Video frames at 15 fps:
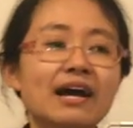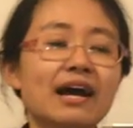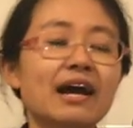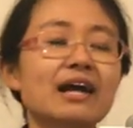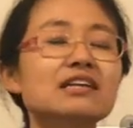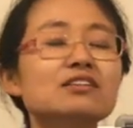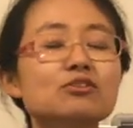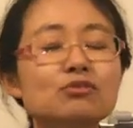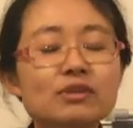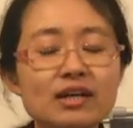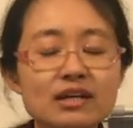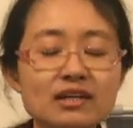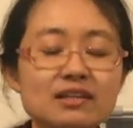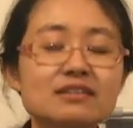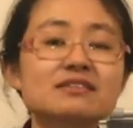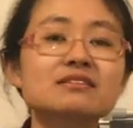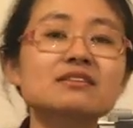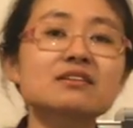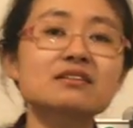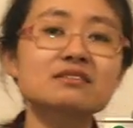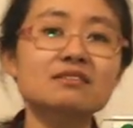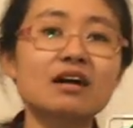And you can
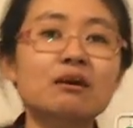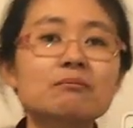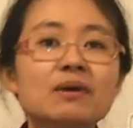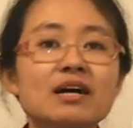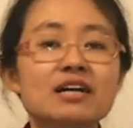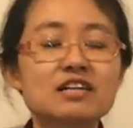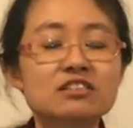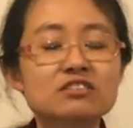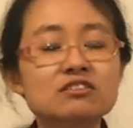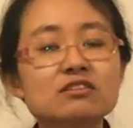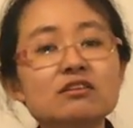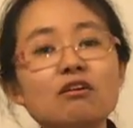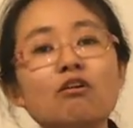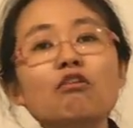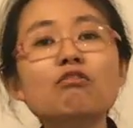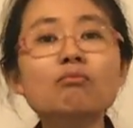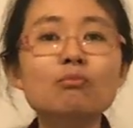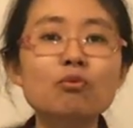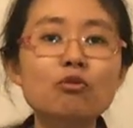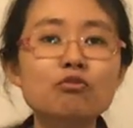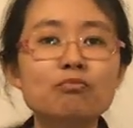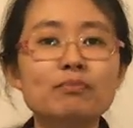consider some slow
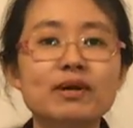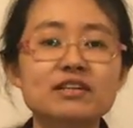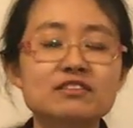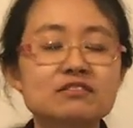movement,